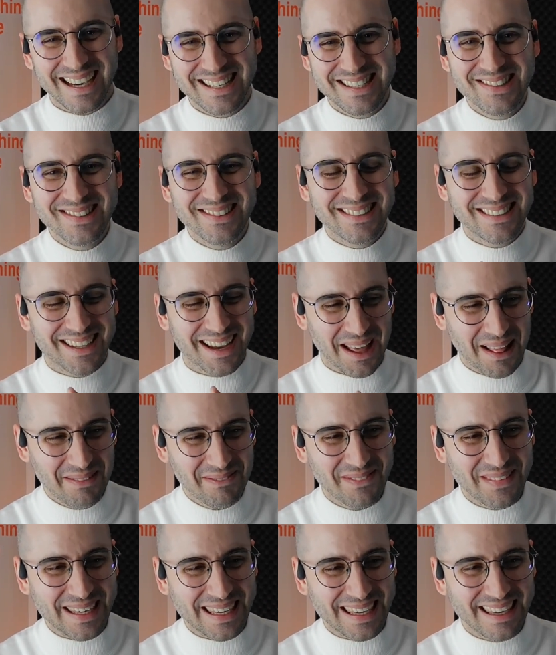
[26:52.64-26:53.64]
you tell
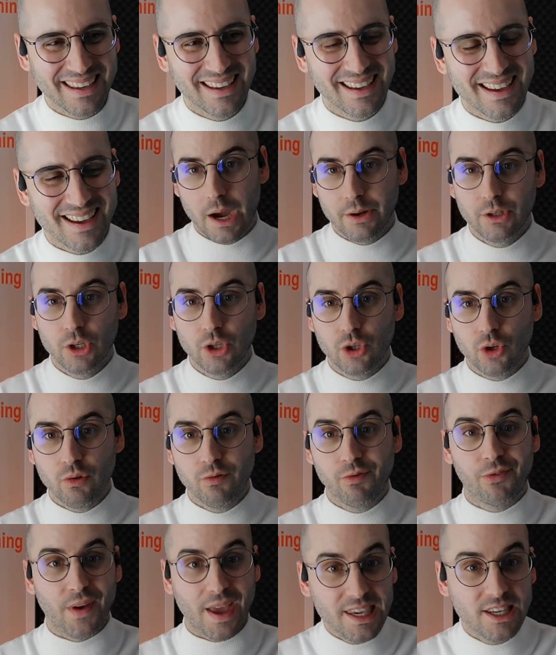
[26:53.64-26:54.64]
me, how did you
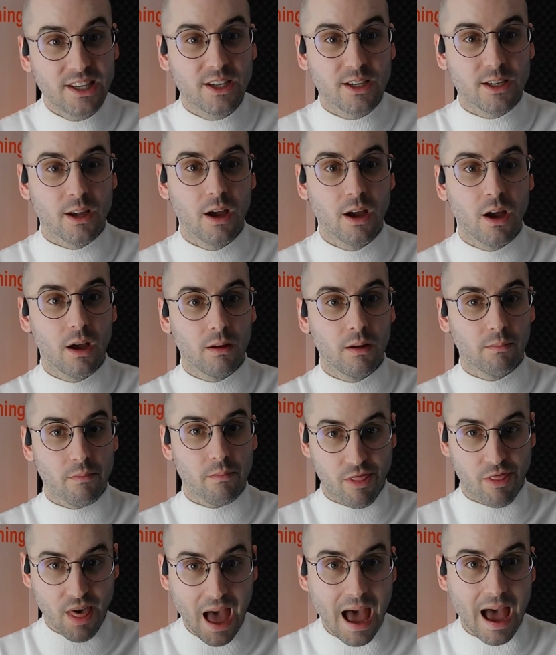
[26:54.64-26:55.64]
face
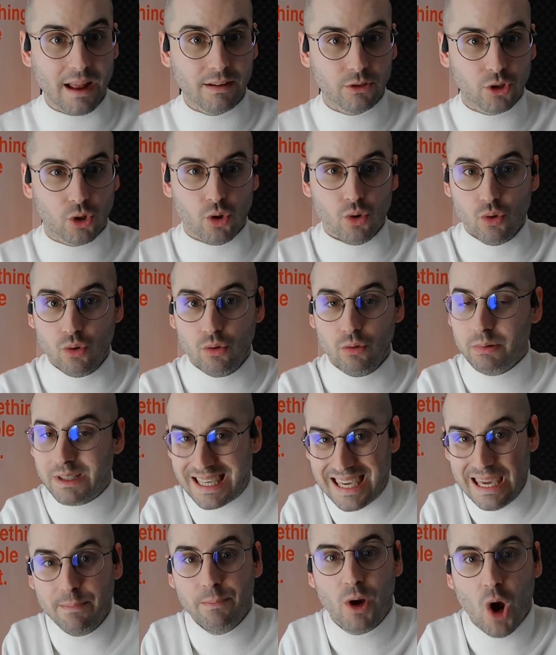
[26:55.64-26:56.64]
that to
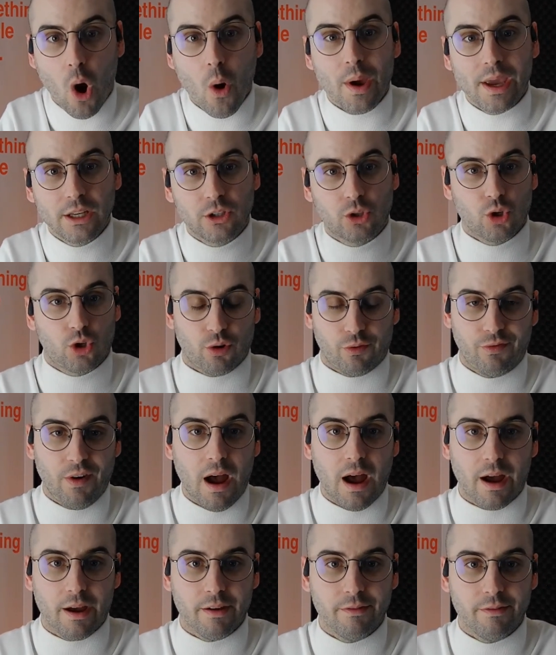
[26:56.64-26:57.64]
keep going to
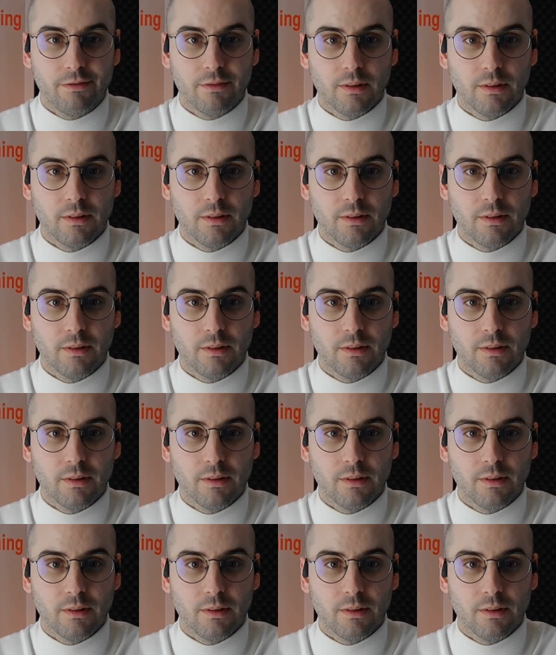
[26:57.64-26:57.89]
survive?